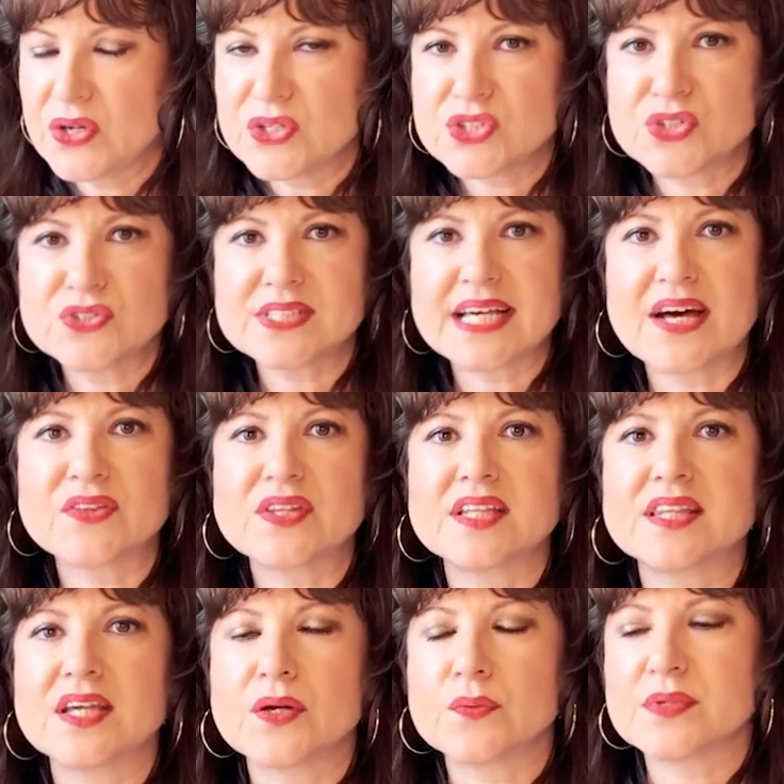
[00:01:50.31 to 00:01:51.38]
Turns out
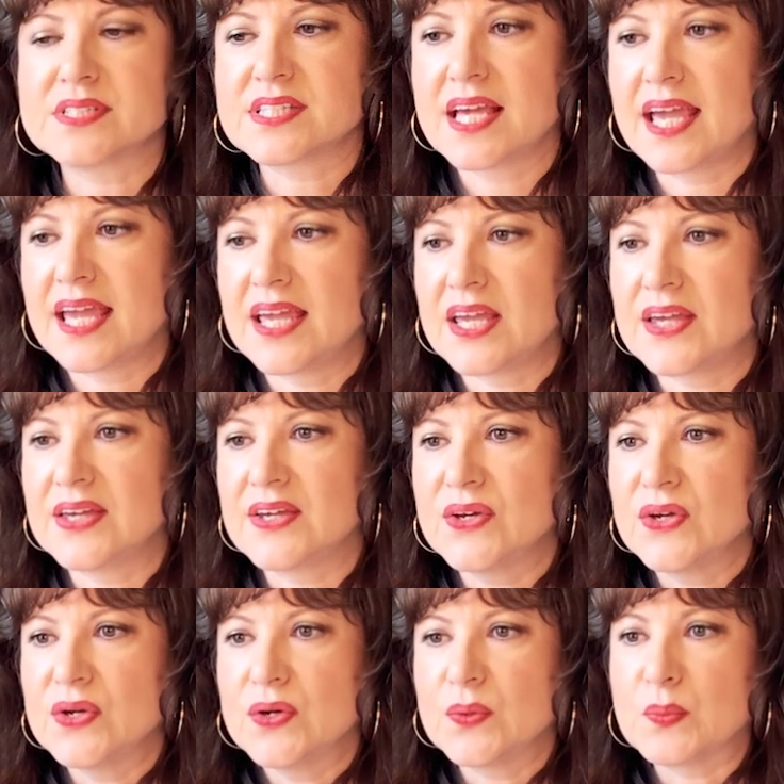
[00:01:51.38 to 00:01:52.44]
that there was a
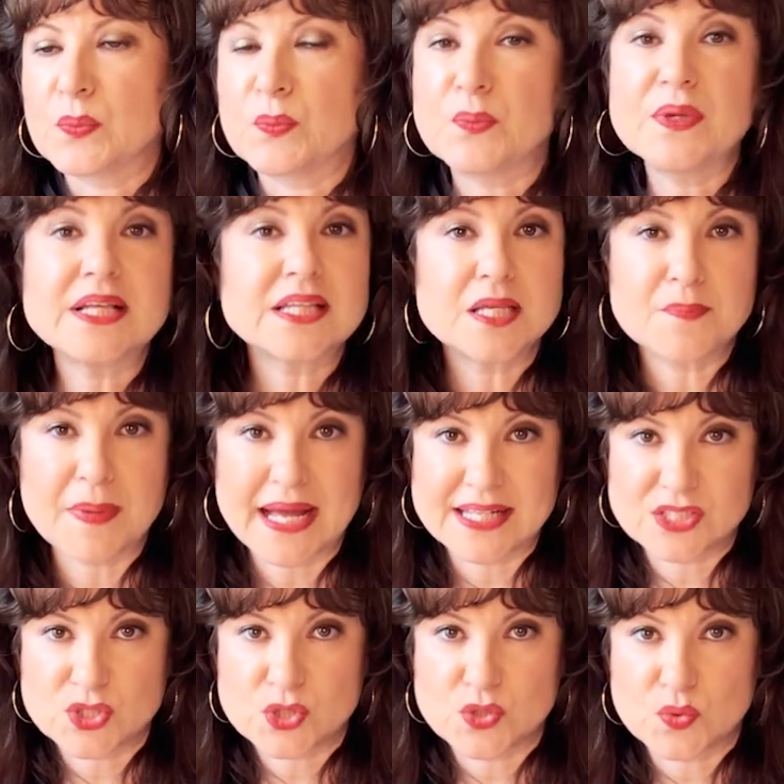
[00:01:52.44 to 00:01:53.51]
really
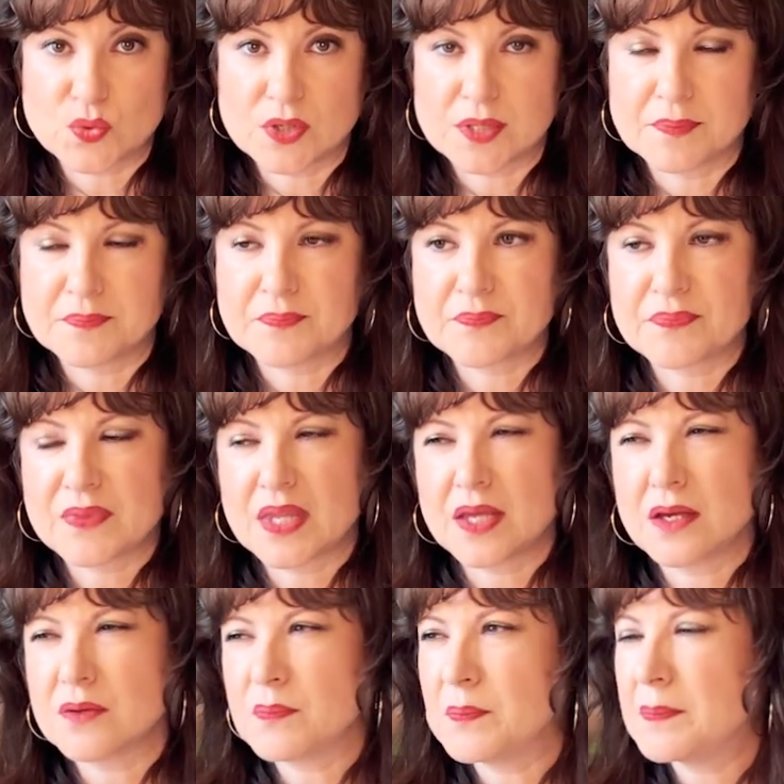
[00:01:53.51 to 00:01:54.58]
bad storm
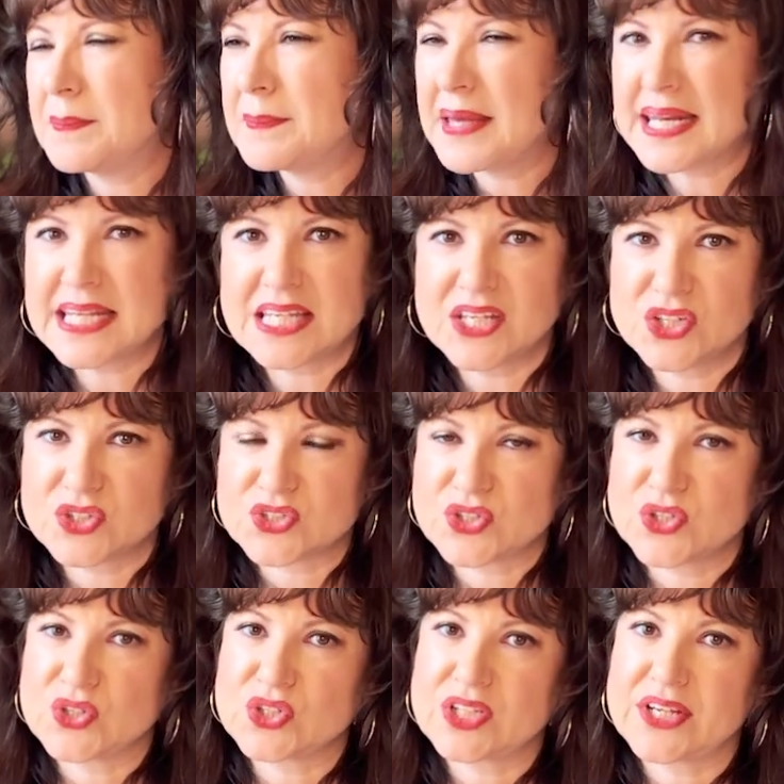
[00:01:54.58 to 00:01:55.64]
many years
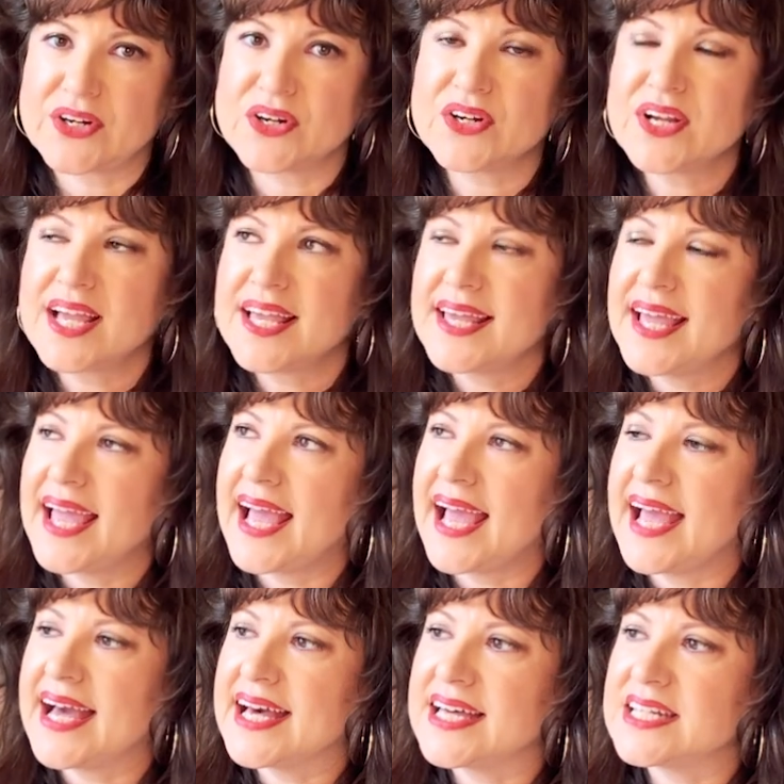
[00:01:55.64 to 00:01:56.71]
earlier,
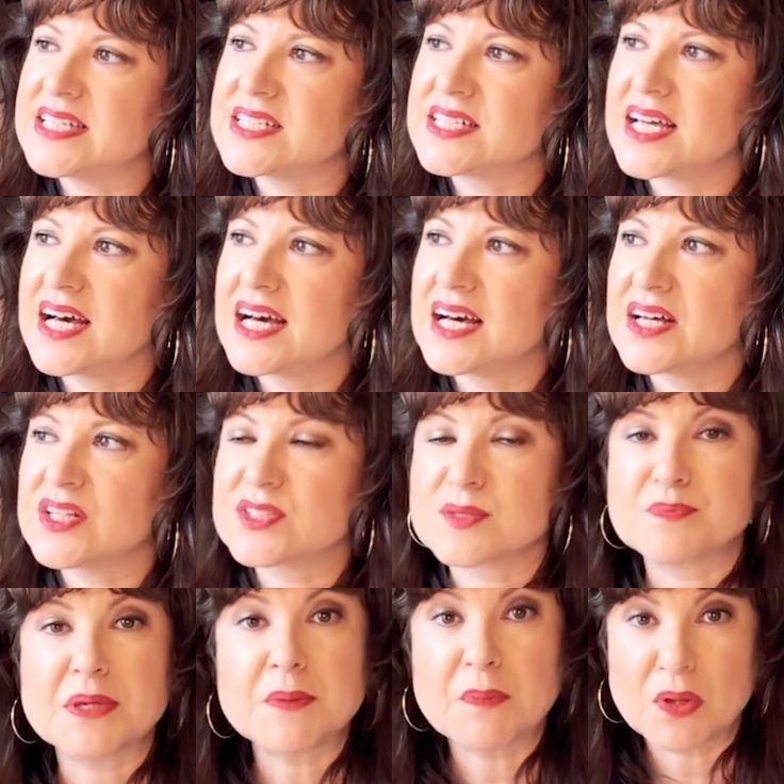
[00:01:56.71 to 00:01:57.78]
and
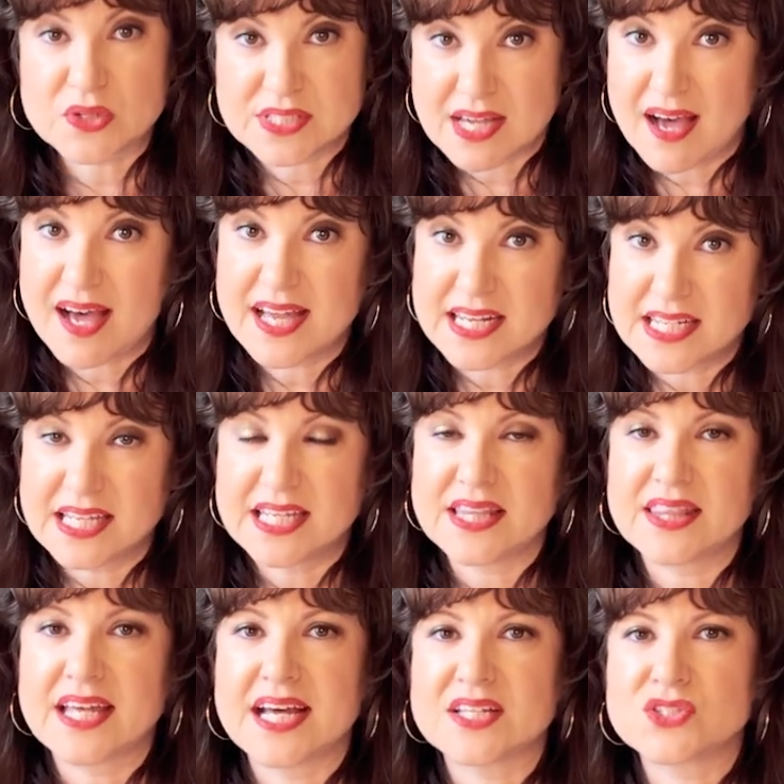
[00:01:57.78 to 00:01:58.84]
some people died
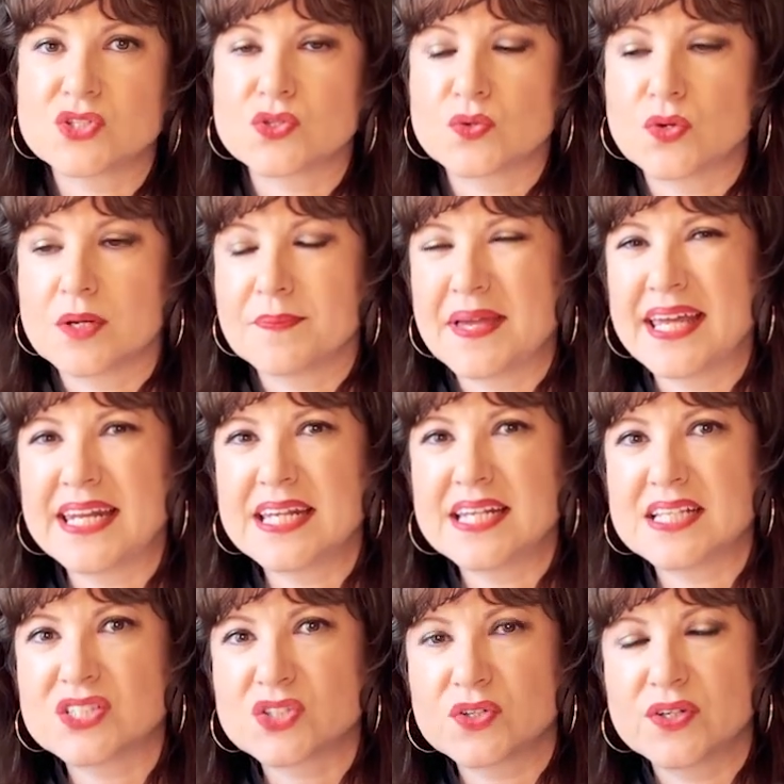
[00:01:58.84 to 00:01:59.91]
in that storm, and it
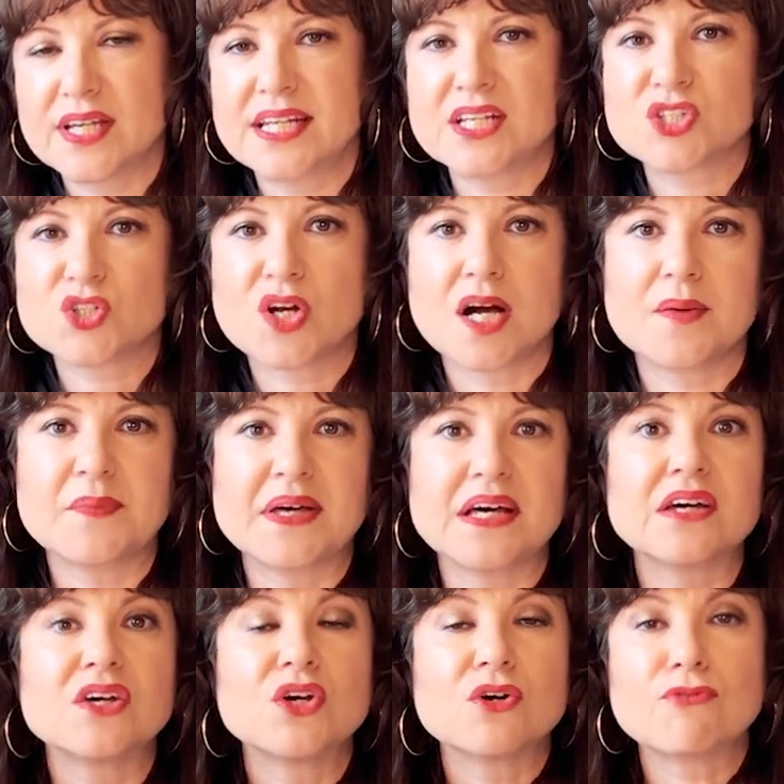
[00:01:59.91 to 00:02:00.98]
has created
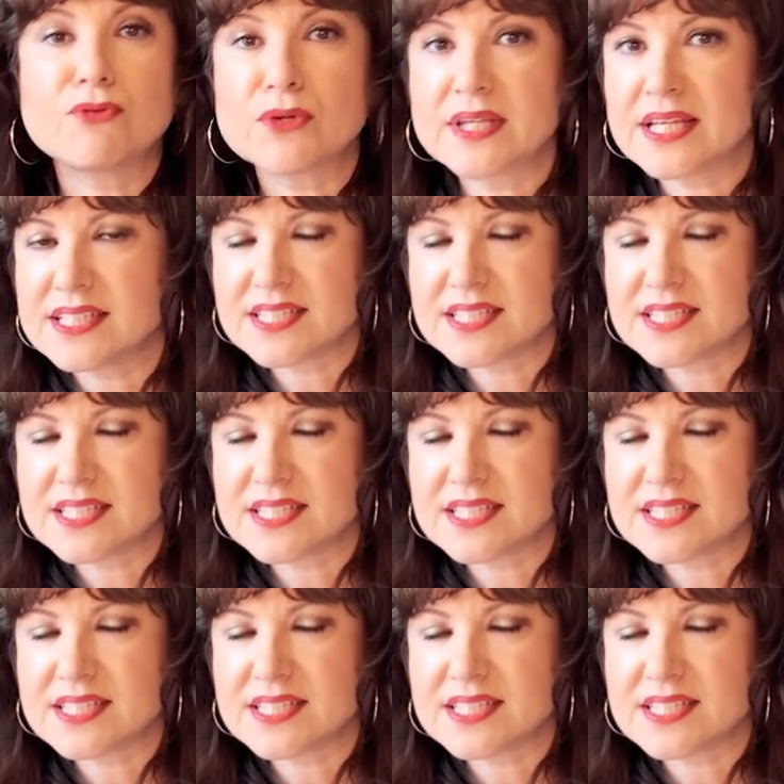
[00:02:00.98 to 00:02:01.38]
trauma for the